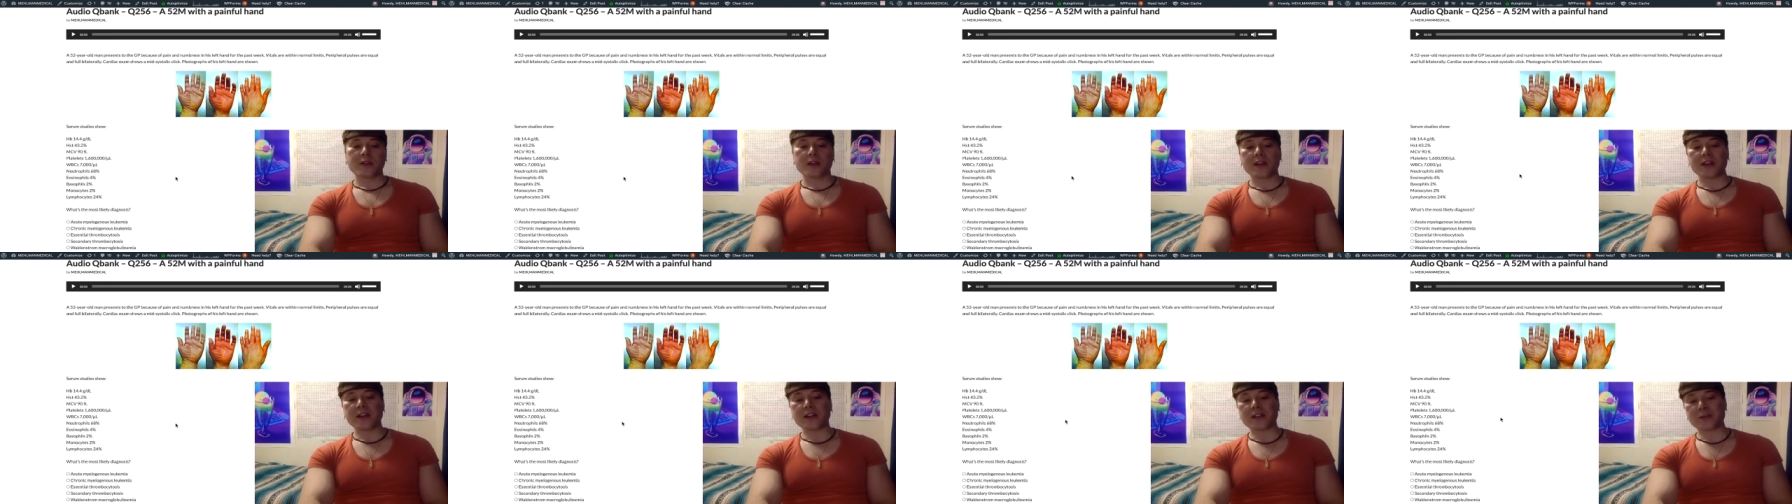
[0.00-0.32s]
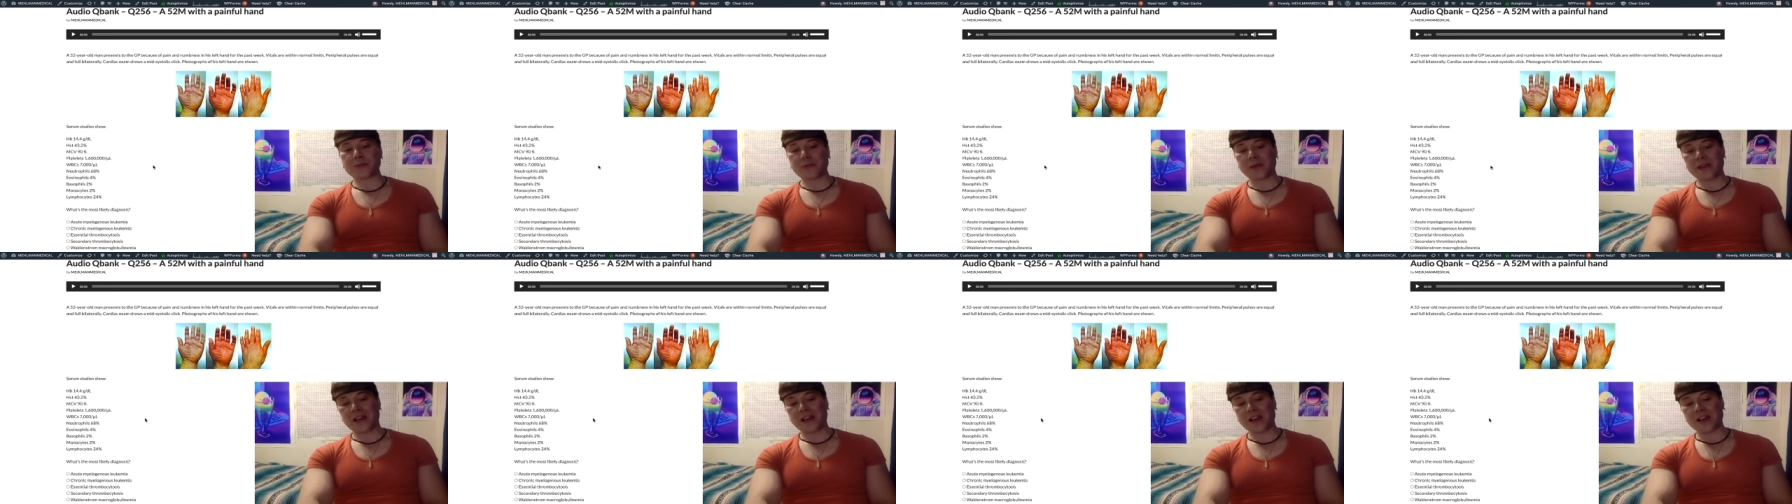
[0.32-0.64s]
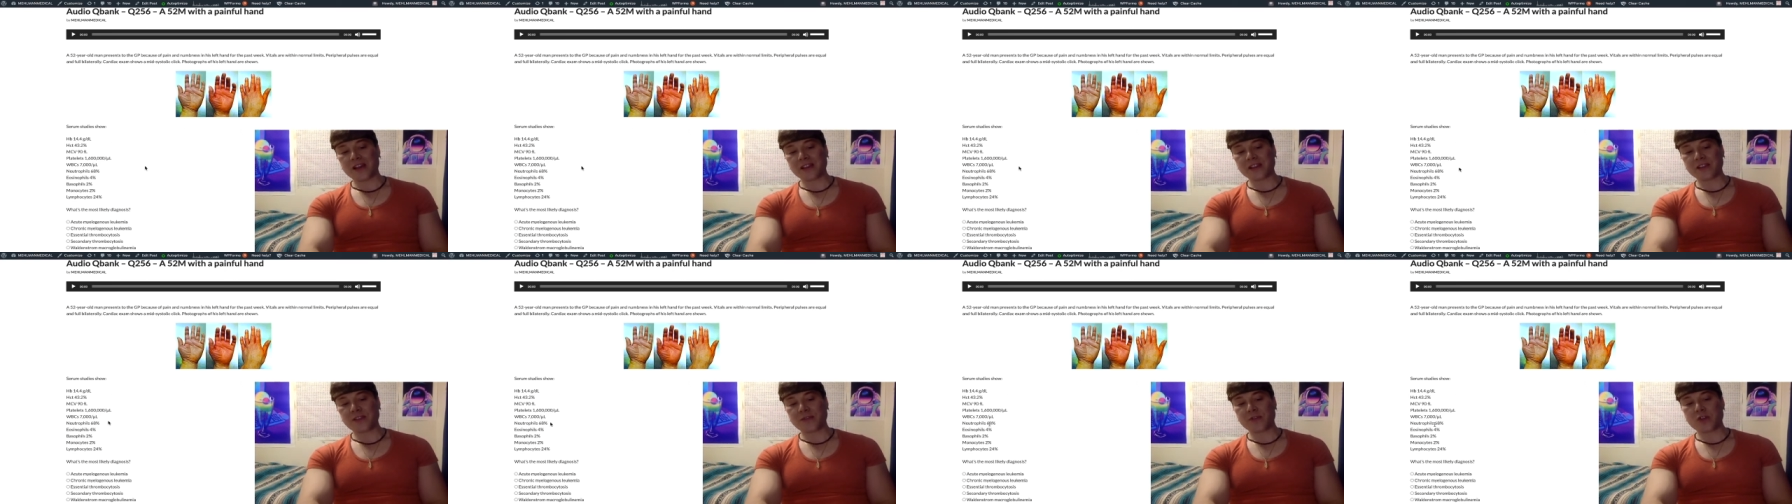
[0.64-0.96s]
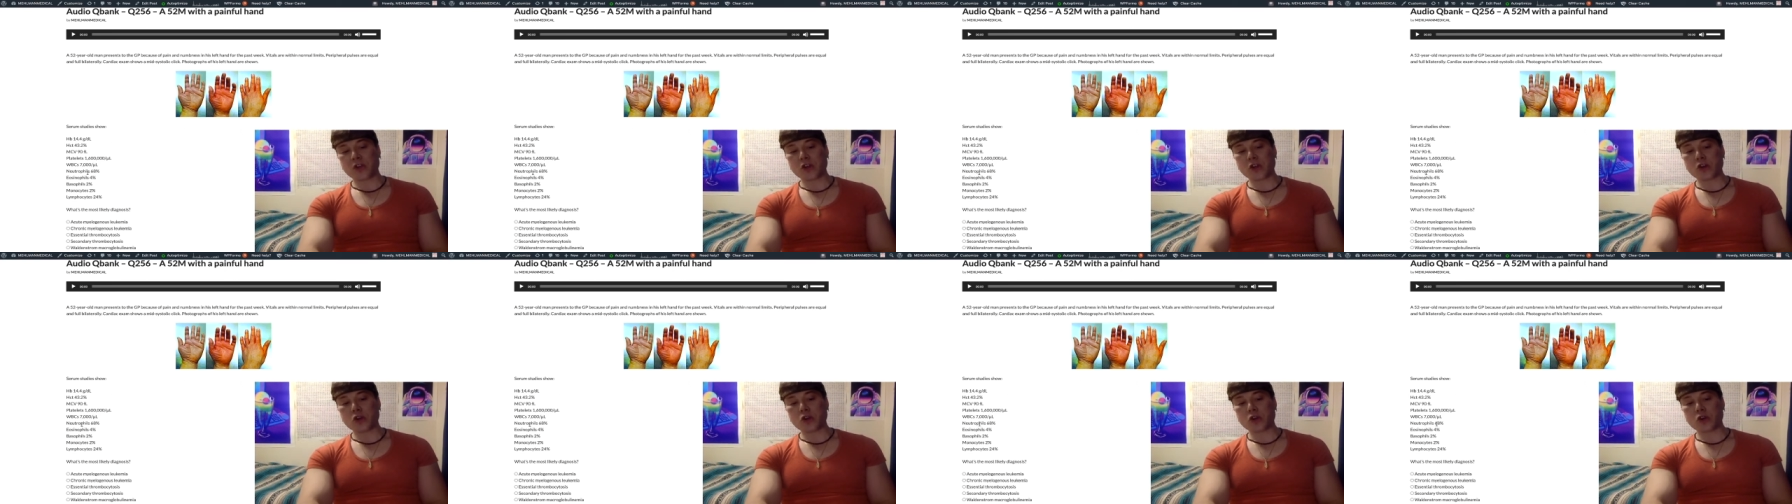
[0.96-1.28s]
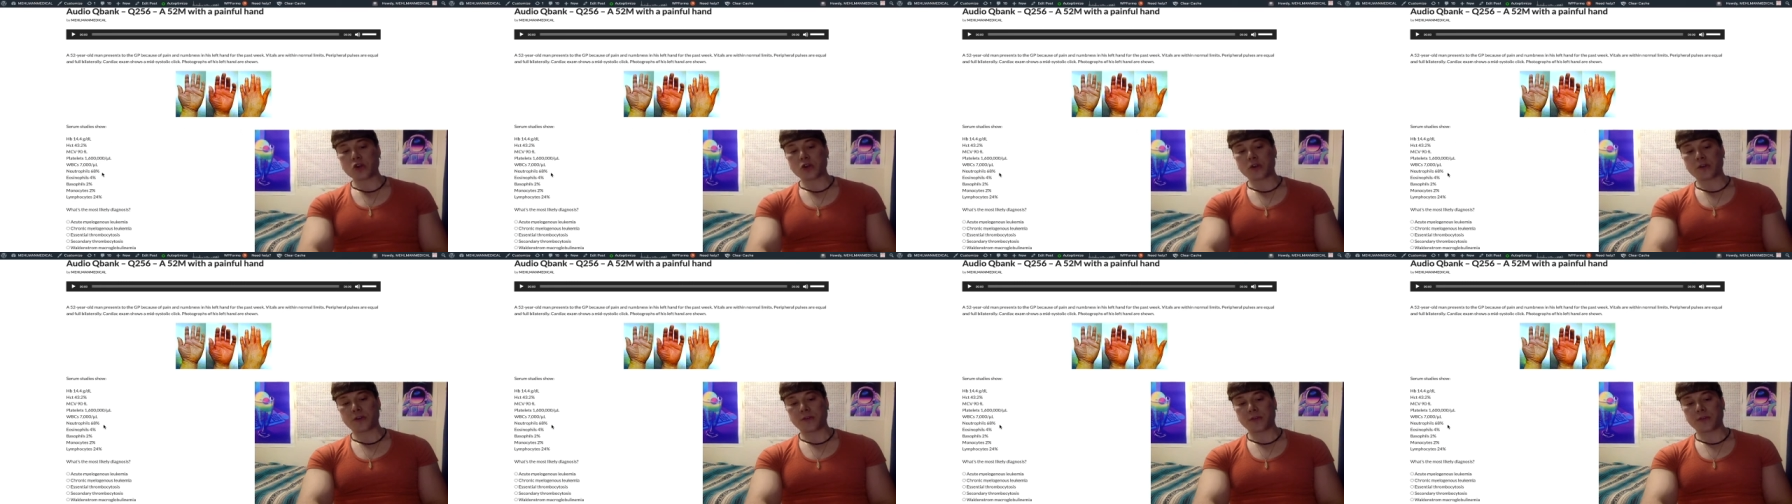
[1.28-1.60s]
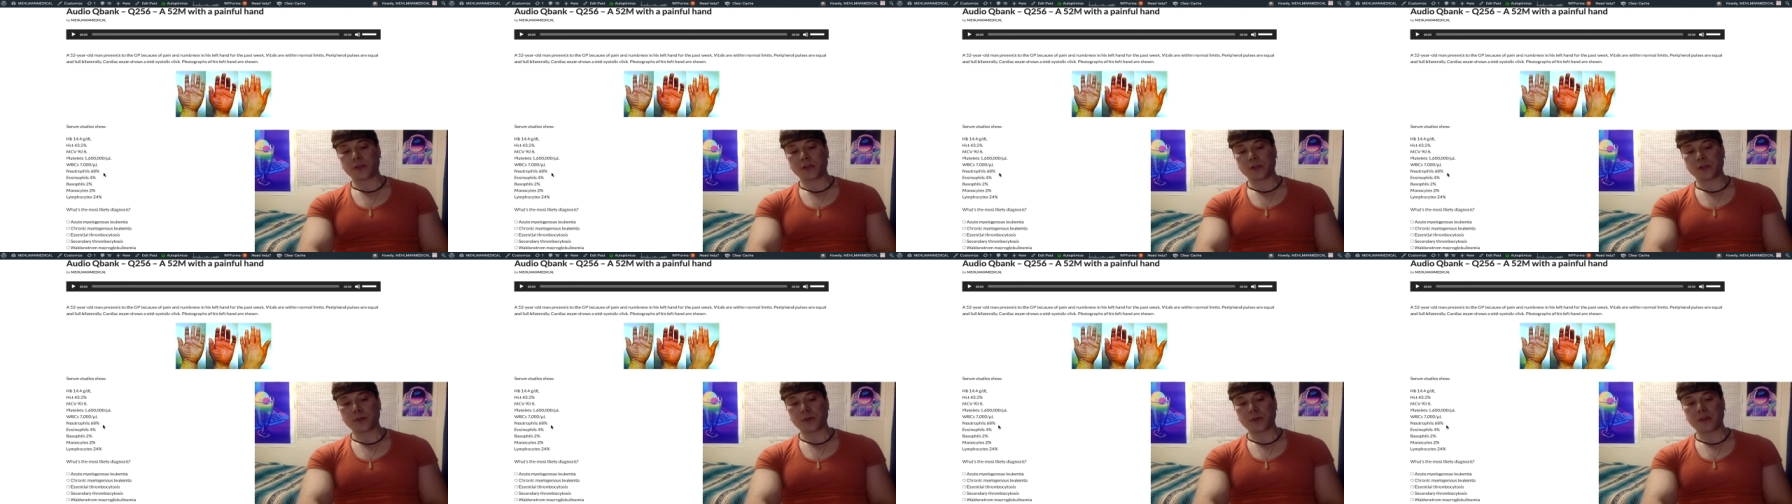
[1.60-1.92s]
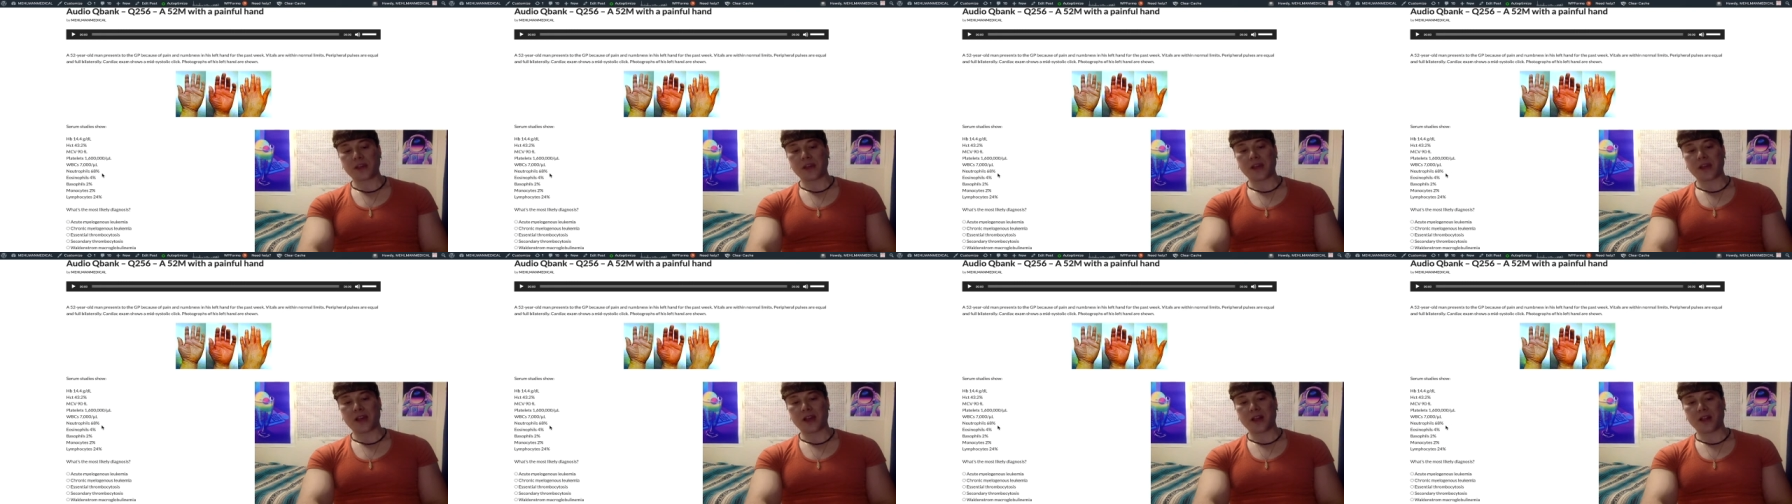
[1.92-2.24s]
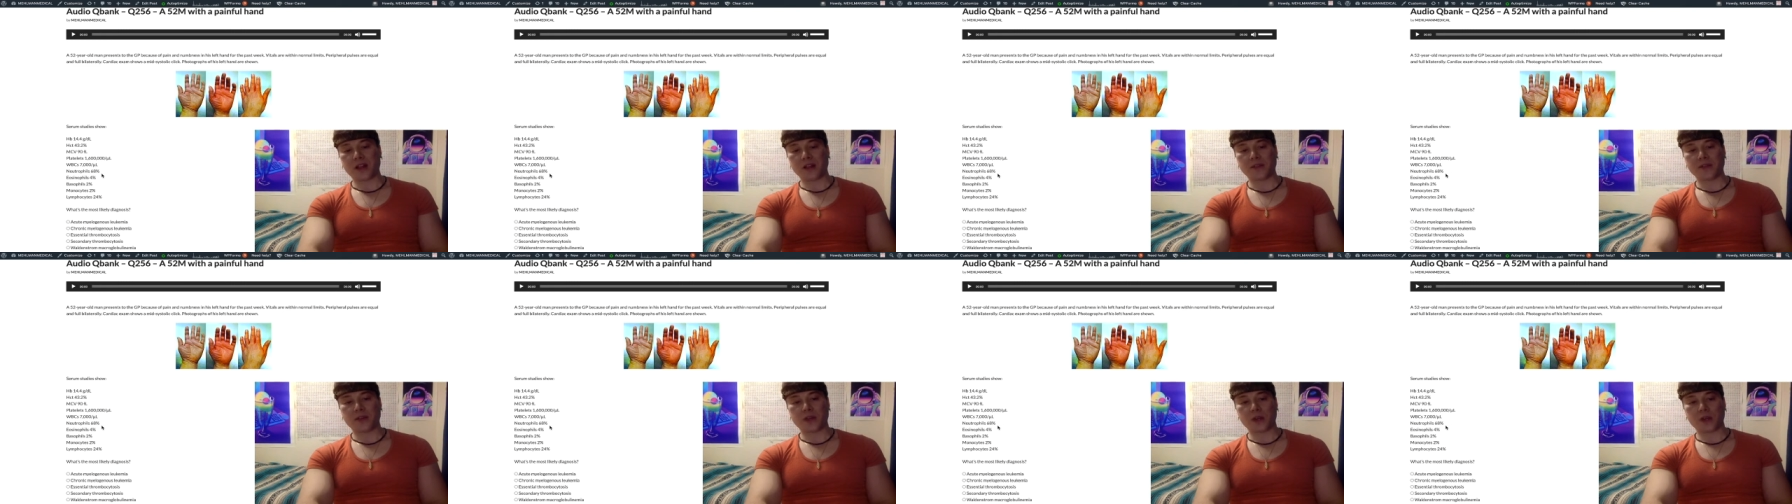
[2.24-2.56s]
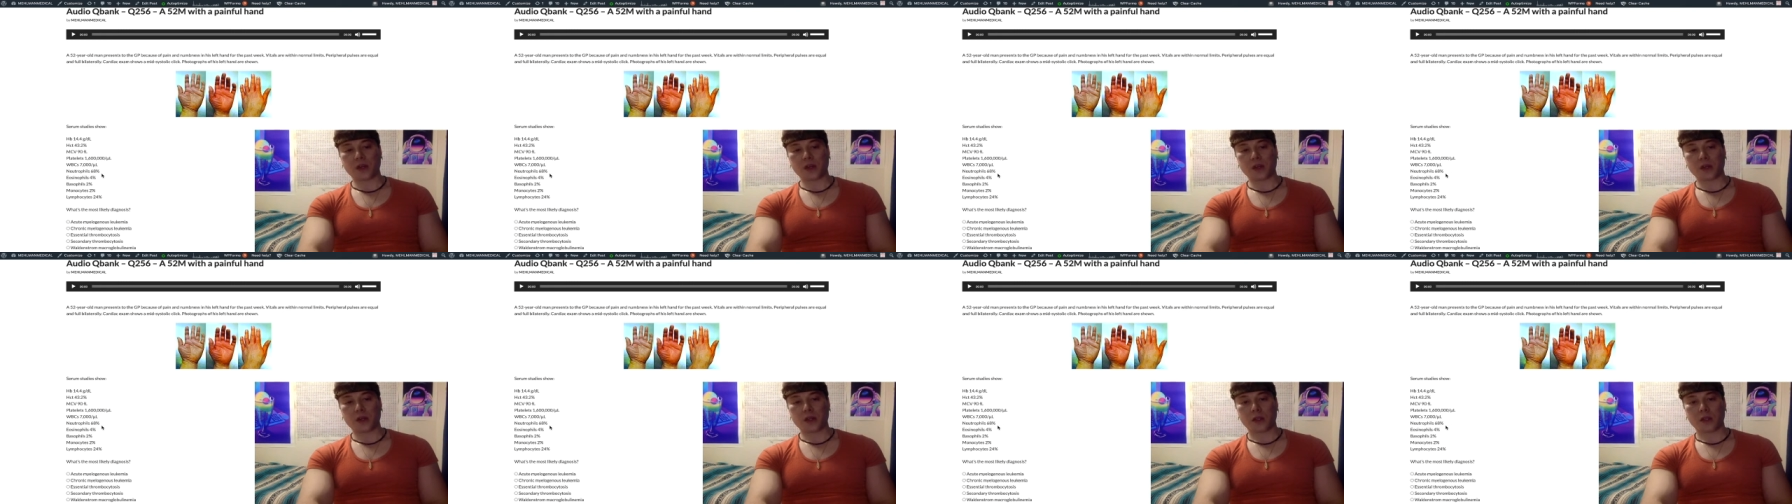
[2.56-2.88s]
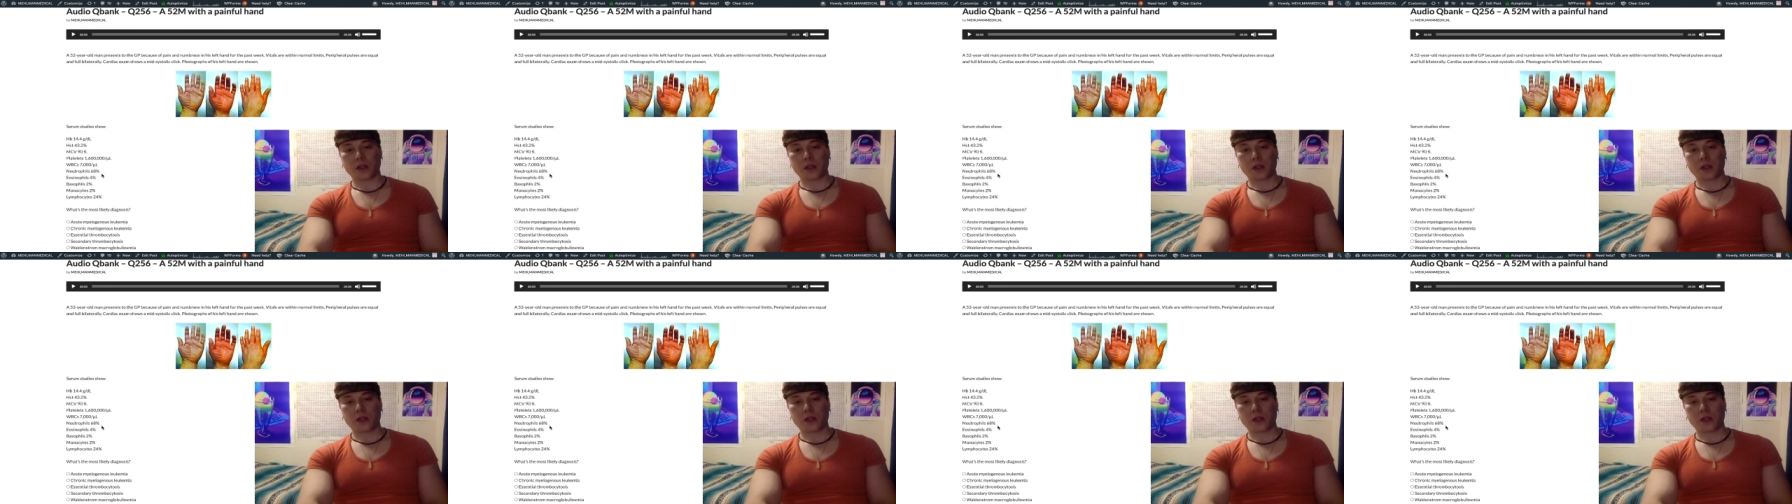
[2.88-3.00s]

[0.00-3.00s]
It's because of the neutrophils being elevated,